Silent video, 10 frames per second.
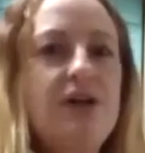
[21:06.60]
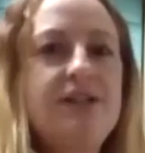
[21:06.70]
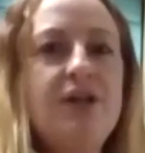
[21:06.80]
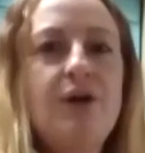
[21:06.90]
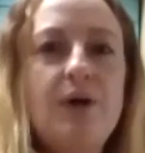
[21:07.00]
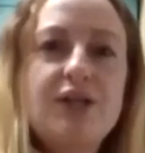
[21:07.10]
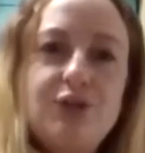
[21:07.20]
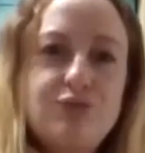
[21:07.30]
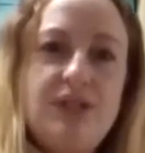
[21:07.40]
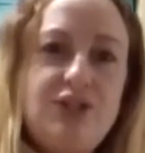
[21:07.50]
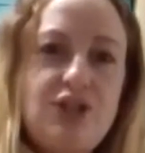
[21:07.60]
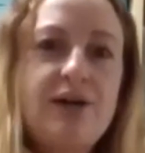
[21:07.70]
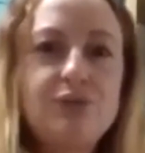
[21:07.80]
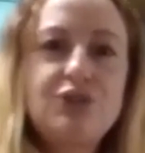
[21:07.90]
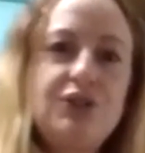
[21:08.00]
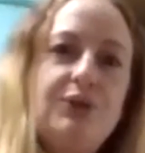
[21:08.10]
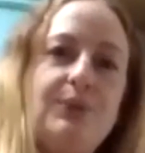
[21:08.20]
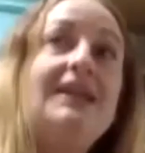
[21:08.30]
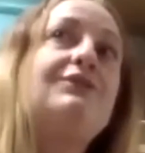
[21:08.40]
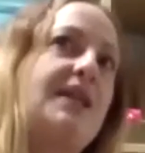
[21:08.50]
that I know I could reach out to
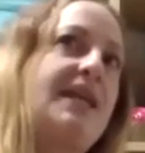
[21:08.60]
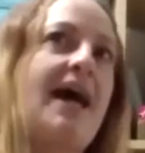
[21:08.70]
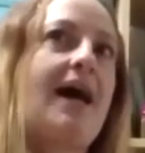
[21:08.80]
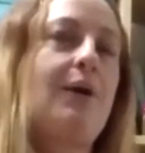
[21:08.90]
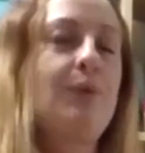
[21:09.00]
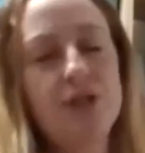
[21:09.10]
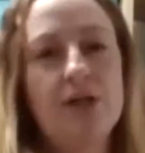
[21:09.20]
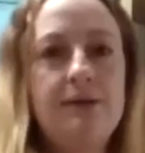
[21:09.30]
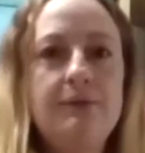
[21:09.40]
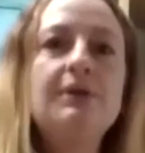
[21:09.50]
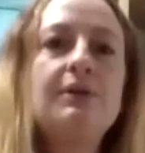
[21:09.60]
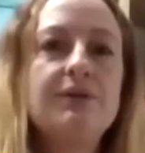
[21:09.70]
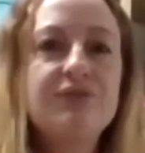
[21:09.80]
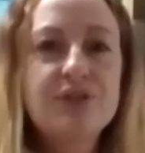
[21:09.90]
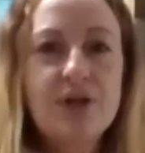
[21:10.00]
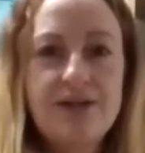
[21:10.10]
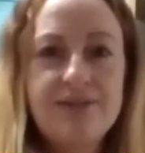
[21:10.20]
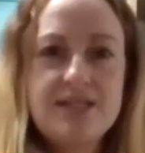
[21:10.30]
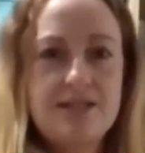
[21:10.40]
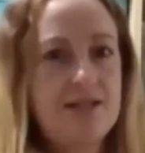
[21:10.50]
even now and go, oh, I feel like
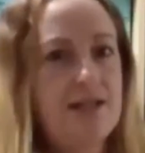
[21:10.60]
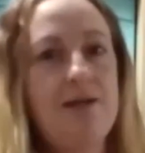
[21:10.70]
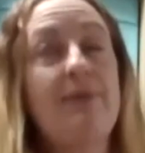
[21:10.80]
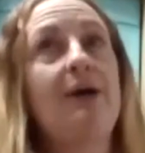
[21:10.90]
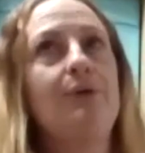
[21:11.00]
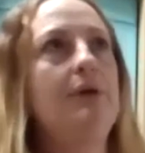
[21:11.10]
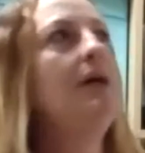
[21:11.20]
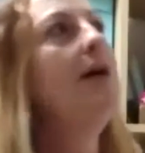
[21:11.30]
this today about,